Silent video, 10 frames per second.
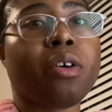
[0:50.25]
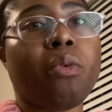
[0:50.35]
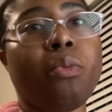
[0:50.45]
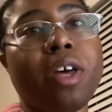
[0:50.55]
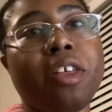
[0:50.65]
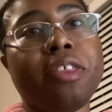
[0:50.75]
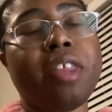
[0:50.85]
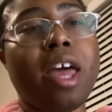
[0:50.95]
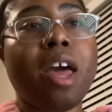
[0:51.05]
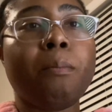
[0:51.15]
with
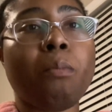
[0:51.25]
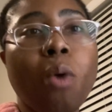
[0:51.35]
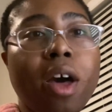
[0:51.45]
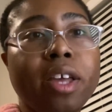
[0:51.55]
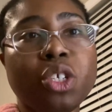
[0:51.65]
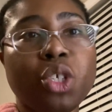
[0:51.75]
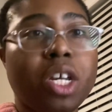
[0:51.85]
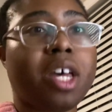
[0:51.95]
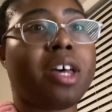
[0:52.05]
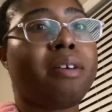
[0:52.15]
the M1
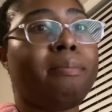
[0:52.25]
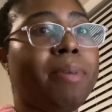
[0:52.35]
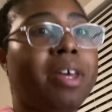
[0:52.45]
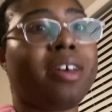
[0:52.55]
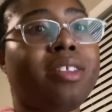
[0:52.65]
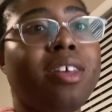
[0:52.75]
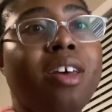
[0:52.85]
chip and